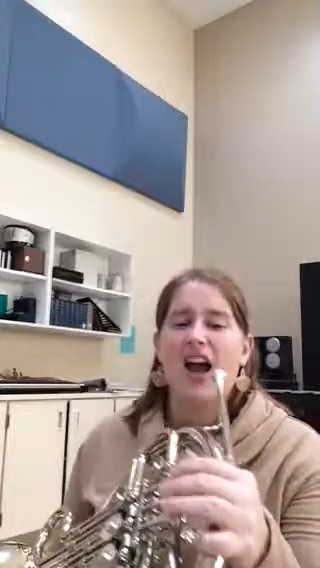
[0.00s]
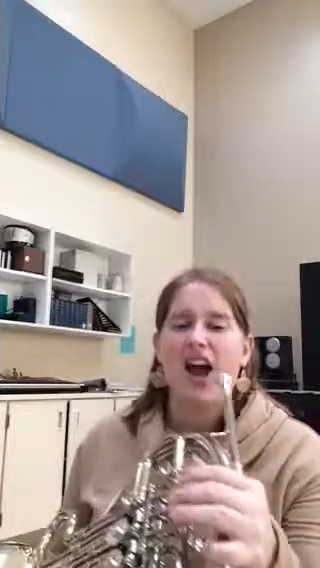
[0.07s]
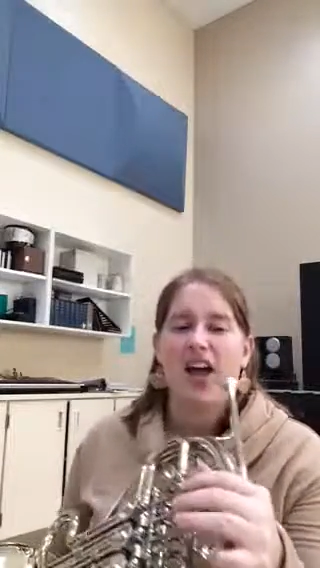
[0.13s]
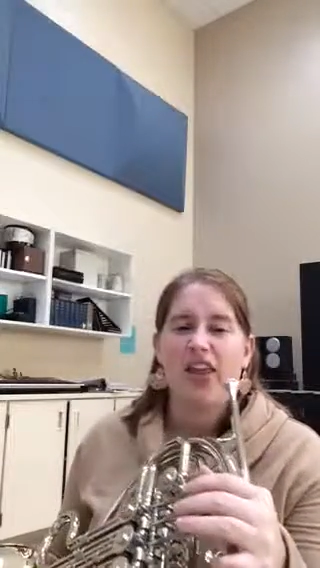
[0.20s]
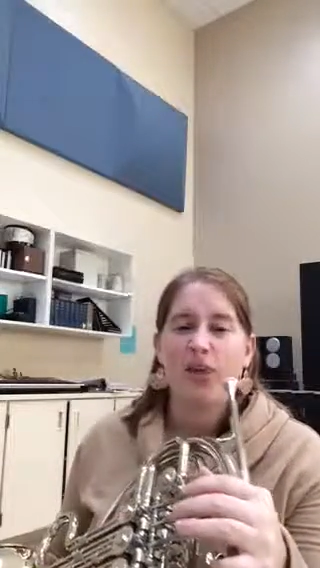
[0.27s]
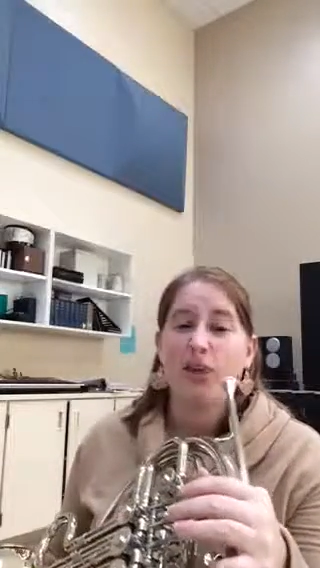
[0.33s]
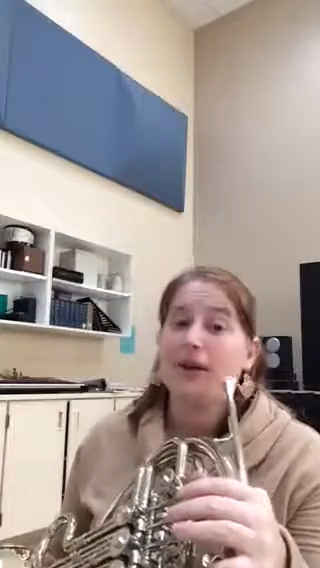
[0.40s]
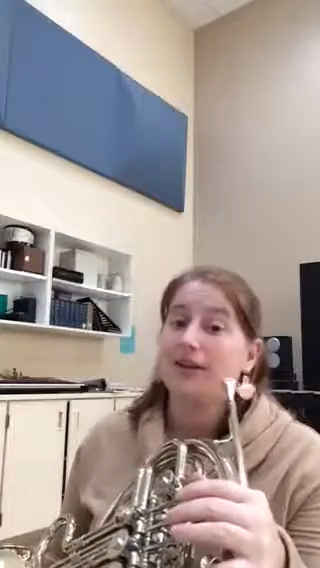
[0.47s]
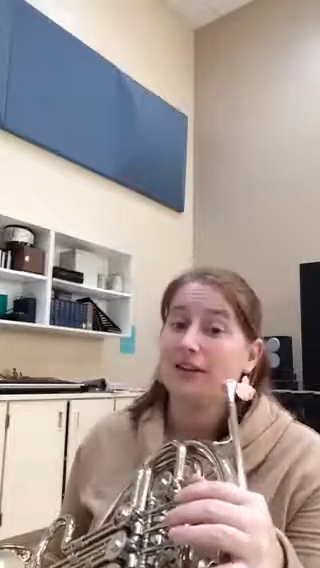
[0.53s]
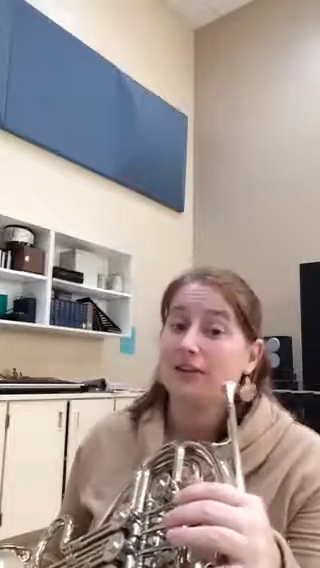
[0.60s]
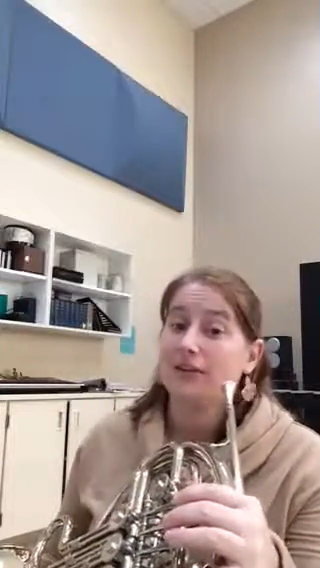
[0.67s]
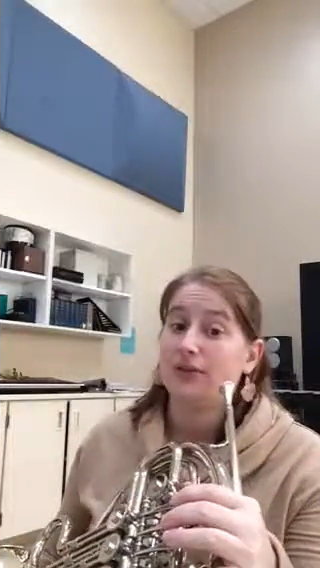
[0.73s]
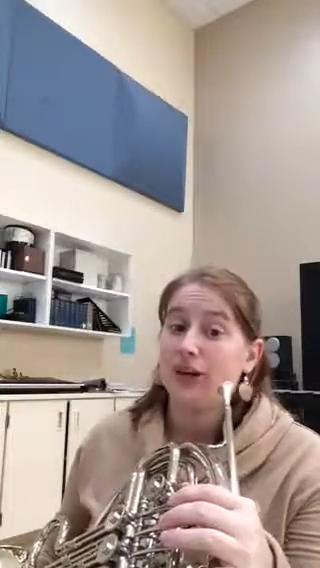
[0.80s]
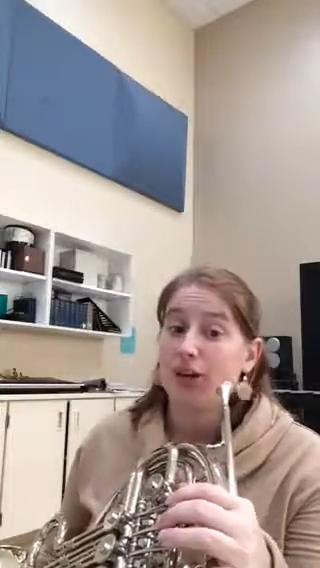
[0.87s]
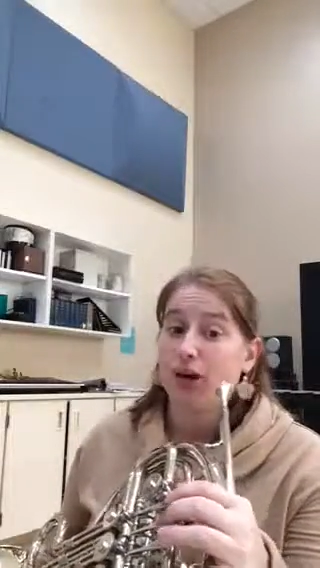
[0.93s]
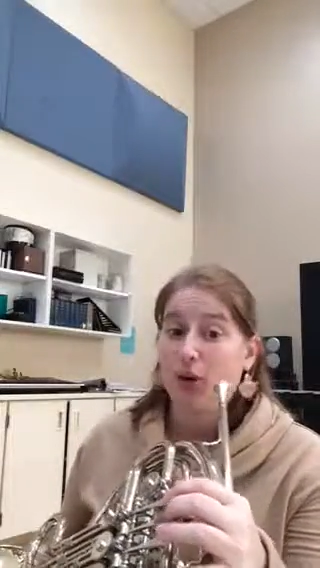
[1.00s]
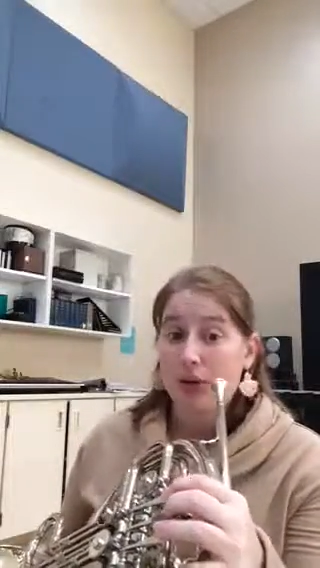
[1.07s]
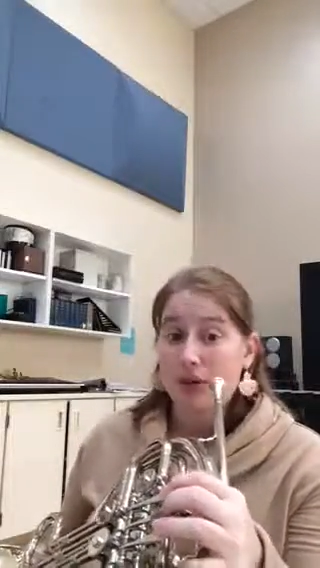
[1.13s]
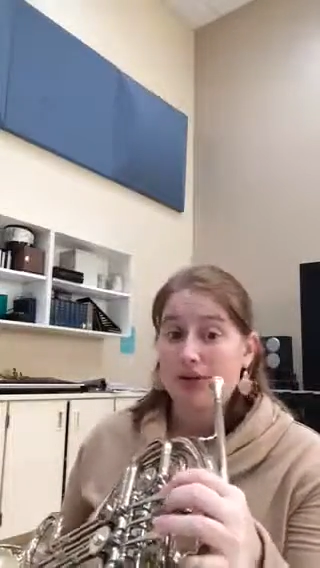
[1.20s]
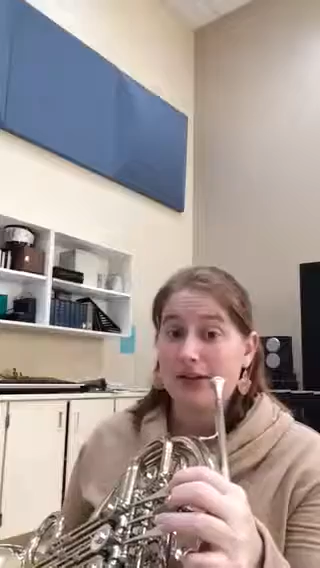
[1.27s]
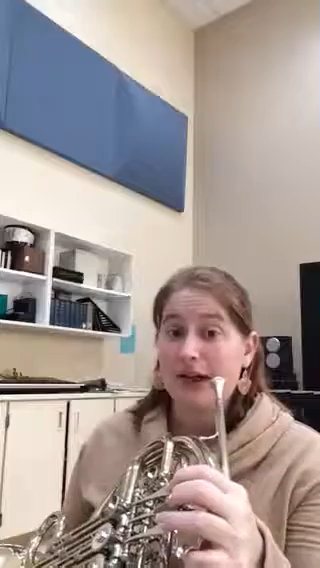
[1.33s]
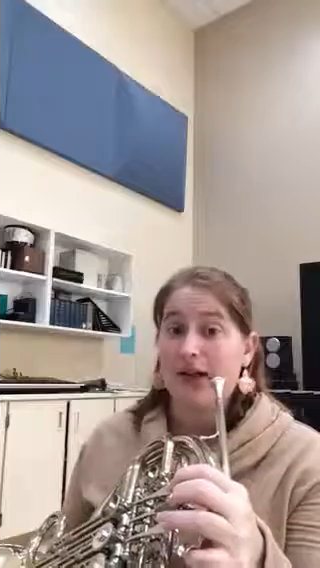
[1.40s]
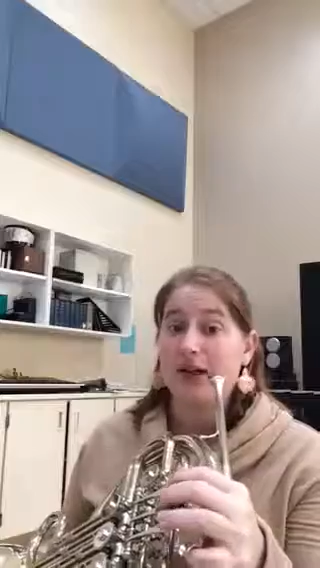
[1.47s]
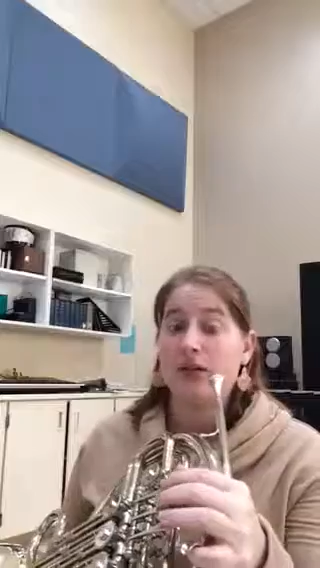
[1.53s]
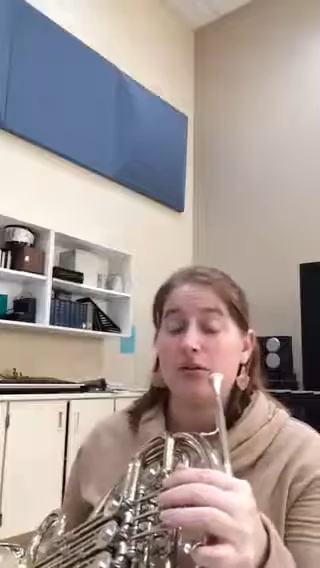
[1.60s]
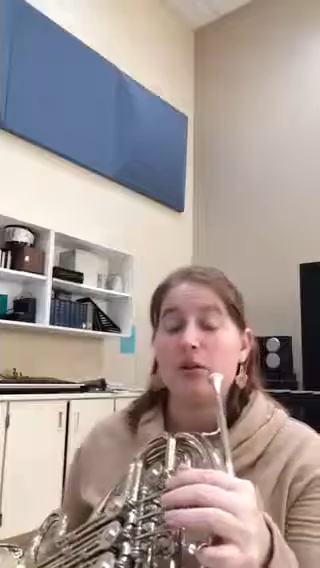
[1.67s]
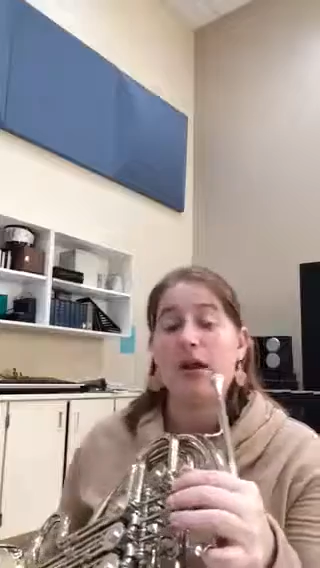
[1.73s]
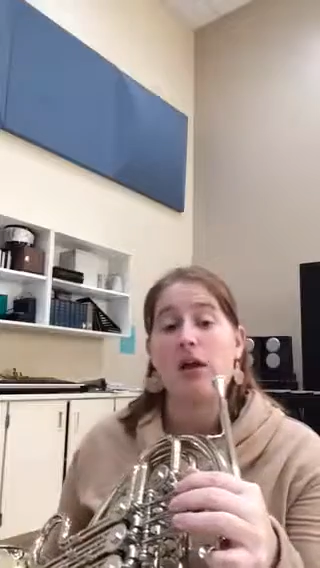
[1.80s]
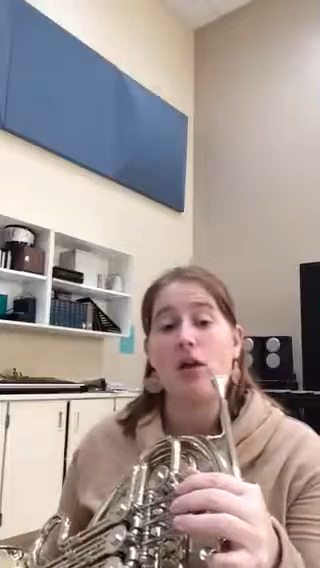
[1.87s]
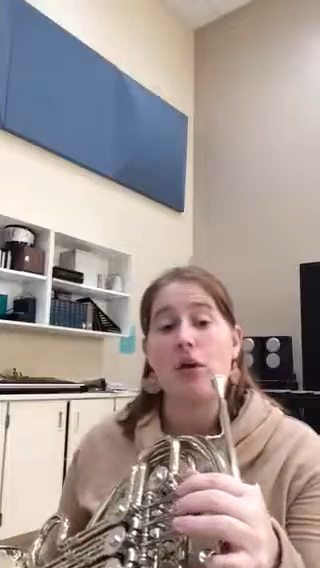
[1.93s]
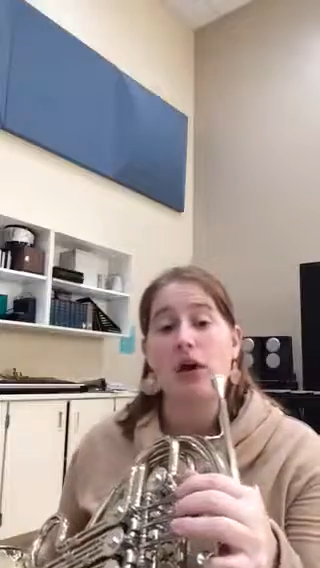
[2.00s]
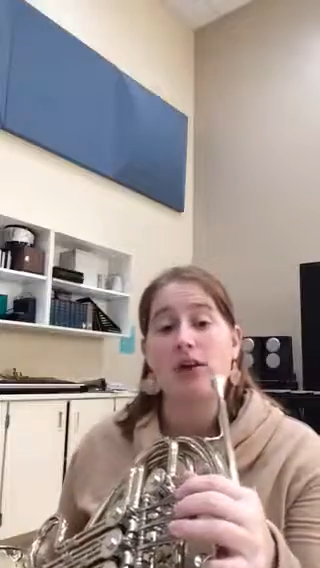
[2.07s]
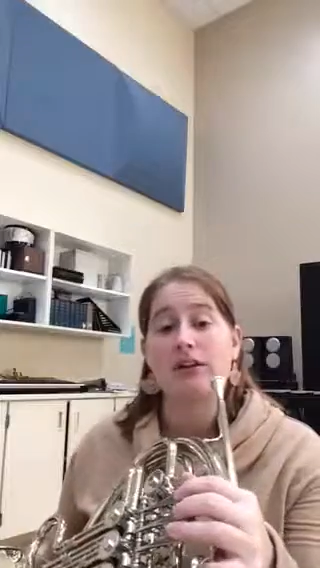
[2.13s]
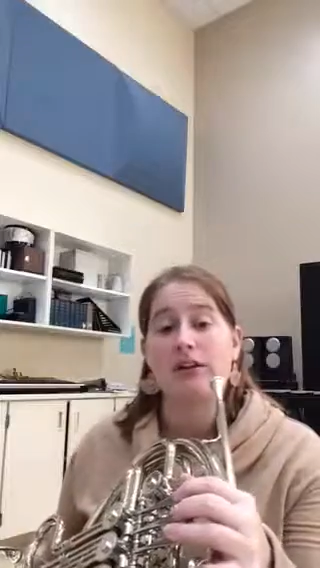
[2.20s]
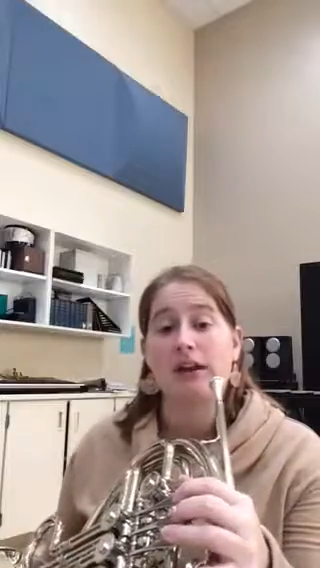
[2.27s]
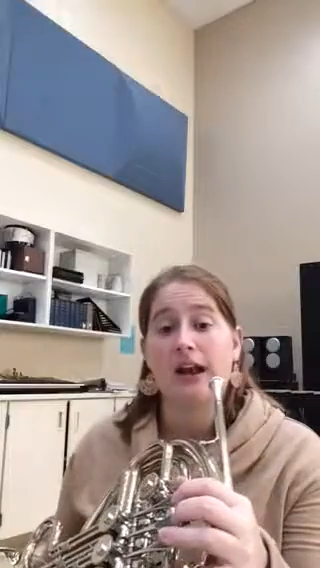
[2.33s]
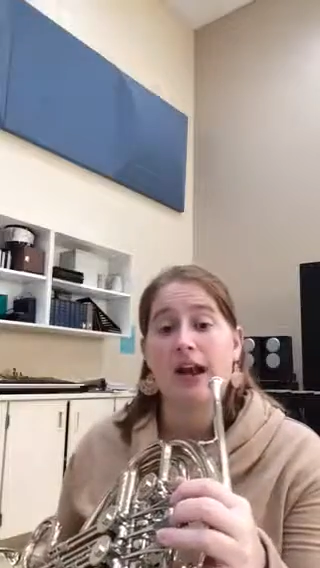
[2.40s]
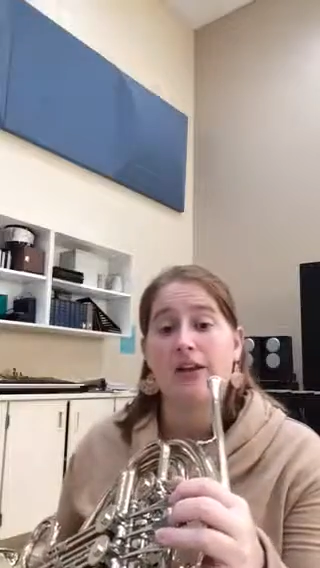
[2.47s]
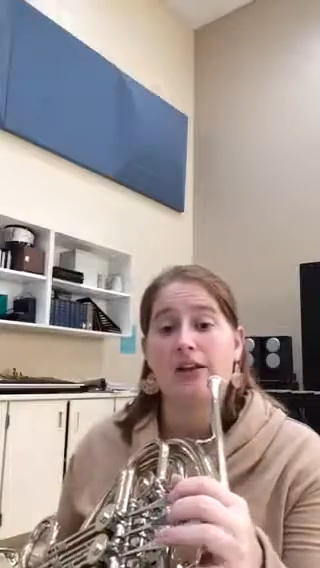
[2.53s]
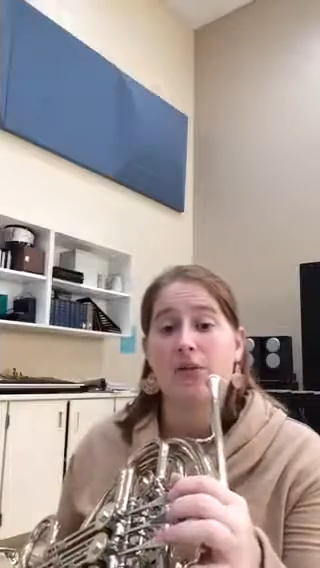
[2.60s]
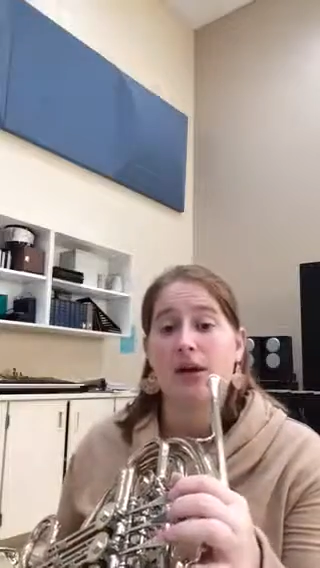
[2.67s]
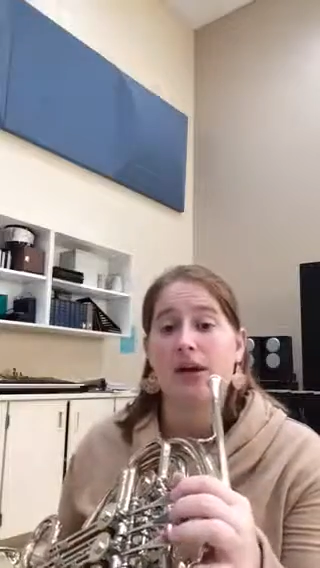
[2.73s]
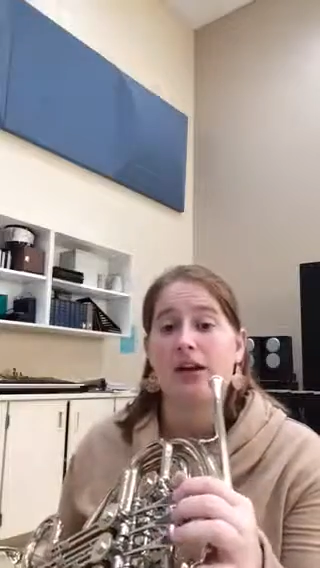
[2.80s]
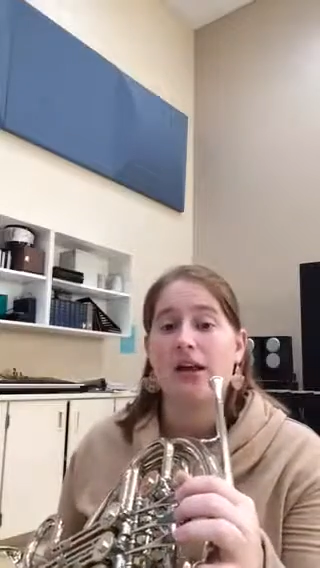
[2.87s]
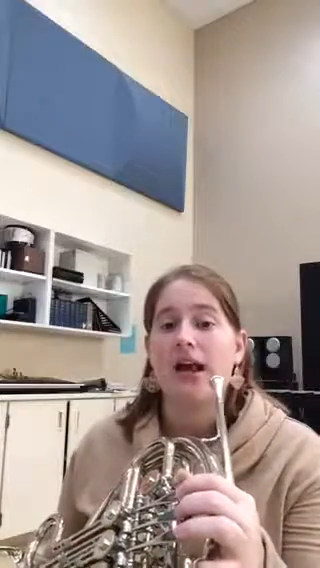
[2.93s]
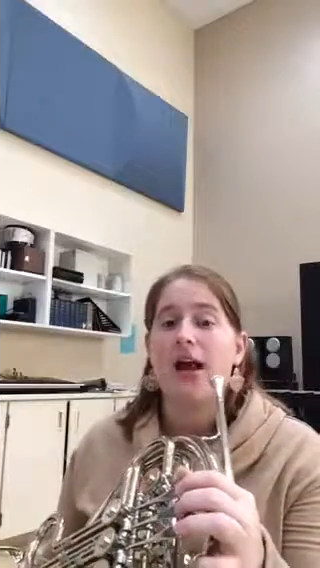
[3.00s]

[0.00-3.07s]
Otherwise, this video is done and you may go on to the next one.